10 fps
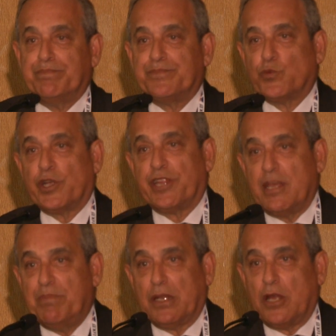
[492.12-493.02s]
where
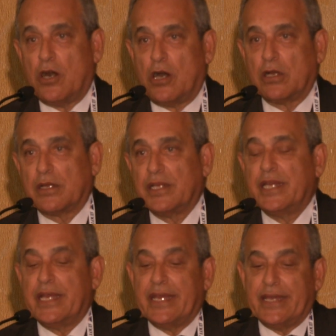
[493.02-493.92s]
they belong,
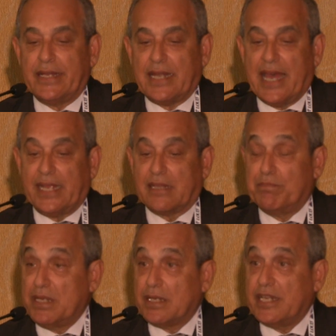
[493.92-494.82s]
like the
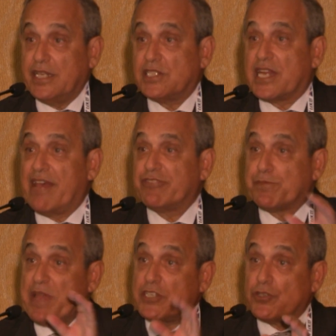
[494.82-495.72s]
Middle East, have
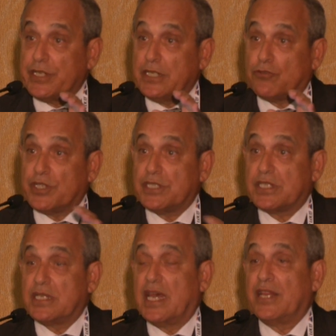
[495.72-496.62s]
special
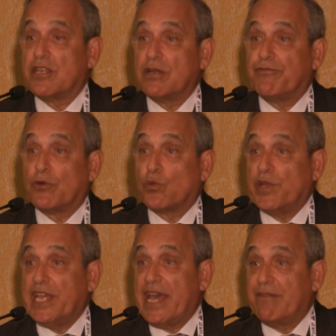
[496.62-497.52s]
interest, and therefore
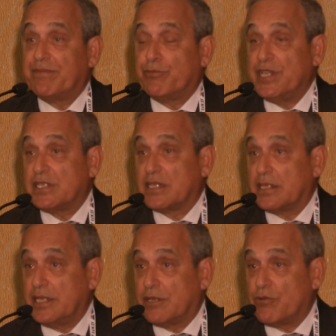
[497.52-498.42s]
we have
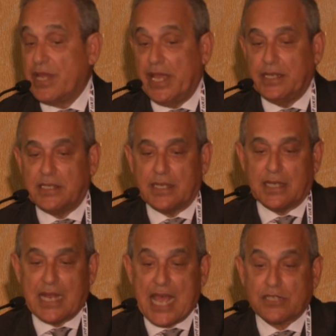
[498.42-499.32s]
recently created
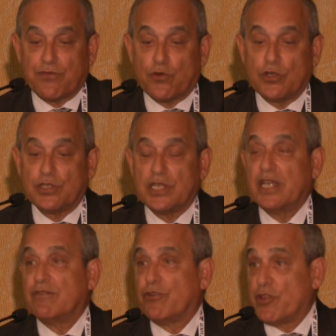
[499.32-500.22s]
a task force
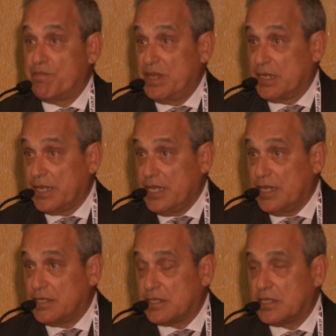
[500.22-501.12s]
for the Middle
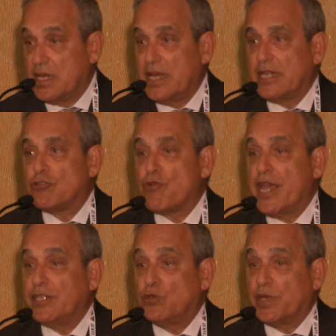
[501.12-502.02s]
East,
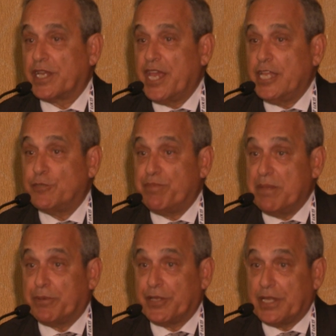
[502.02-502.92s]
trying to engage
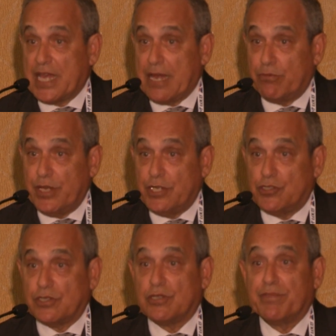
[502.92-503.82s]
people in that
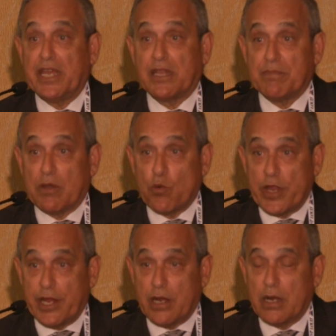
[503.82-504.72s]
region to make them
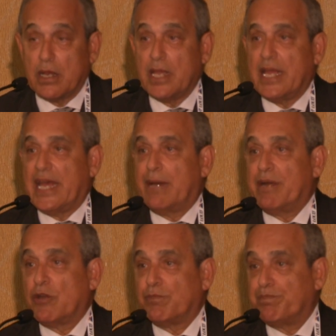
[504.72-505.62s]
aware
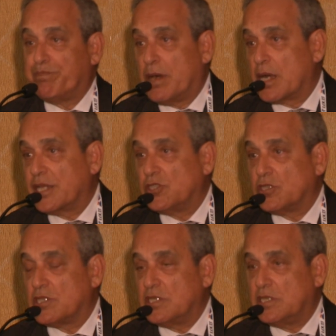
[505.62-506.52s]
about
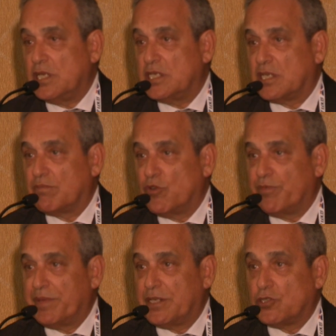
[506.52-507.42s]
Parkinson's disease and
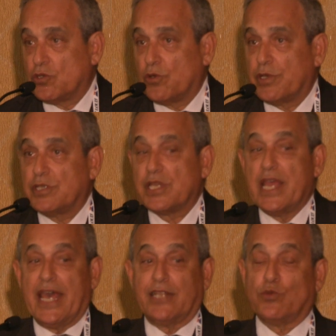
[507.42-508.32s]
movement disorders,
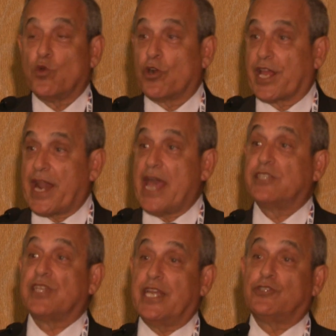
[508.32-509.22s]
and to
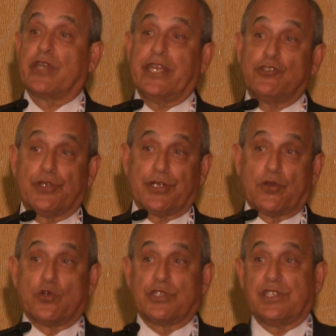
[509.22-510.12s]
organize educational
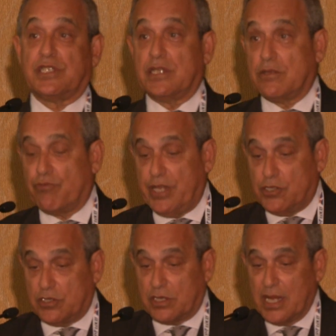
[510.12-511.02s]
courses in the
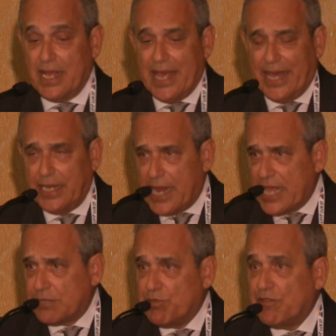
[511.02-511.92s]
region. And it
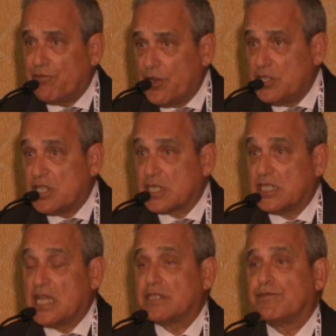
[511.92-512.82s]
has been very
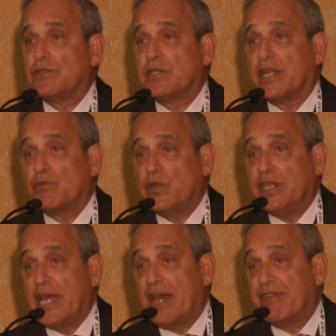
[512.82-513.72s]
successful, and
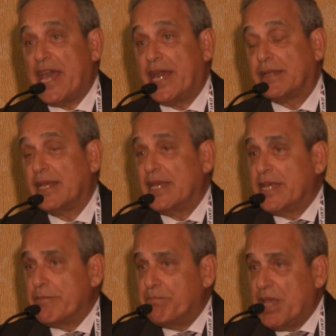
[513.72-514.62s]
we have had
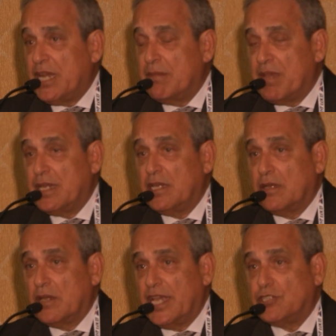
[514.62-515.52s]
many,
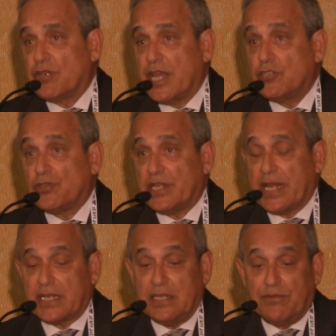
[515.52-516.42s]
many educational
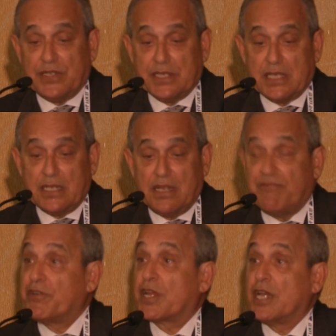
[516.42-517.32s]
activities in
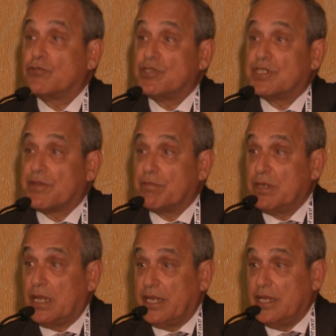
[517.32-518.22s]
different countries of the
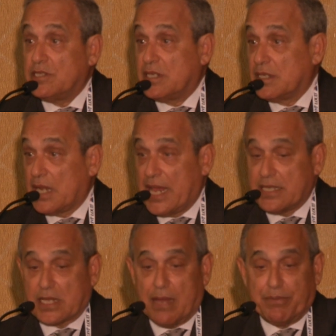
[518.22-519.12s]
Middle East in the
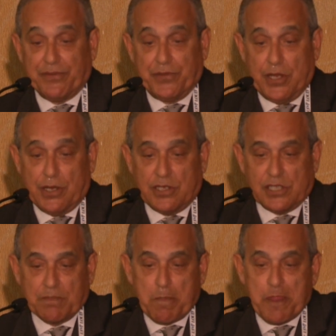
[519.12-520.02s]
last couple of years.